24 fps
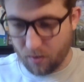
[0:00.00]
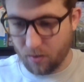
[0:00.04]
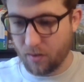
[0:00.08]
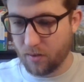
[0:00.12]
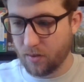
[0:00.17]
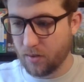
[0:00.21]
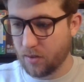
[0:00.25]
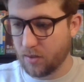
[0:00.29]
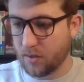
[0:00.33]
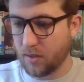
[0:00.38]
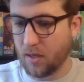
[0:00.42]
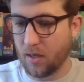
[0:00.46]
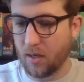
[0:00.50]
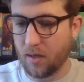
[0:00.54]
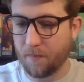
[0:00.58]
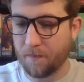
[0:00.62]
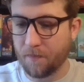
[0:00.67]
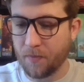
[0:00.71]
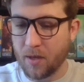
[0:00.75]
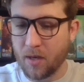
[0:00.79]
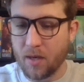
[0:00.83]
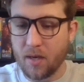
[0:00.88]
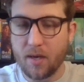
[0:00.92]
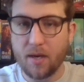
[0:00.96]
in this game.
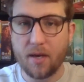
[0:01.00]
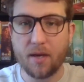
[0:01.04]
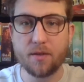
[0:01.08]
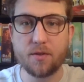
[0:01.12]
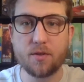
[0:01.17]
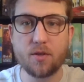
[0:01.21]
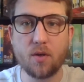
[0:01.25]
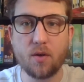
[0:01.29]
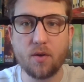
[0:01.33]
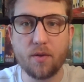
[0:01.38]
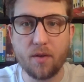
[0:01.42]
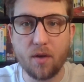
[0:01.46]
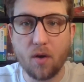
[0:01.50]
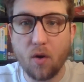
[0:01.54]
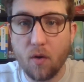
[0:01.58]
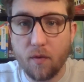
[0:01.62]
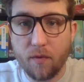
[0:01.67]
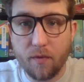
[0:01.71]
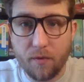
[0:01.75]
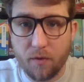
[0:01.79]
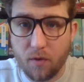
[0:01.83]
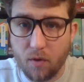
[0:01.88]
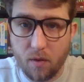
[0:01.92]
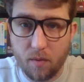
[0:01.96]
And so the
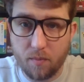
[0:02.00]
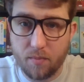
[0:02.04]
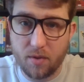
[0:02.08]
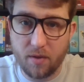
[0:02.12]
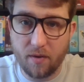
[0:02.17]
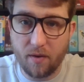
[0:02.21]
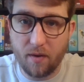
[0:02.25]
overview